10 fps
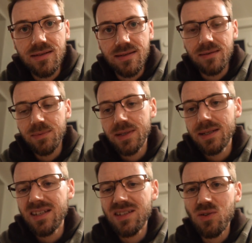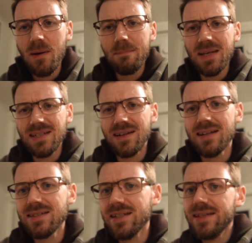does it? But it's quite bitter
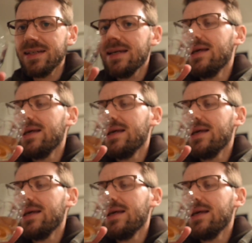actually.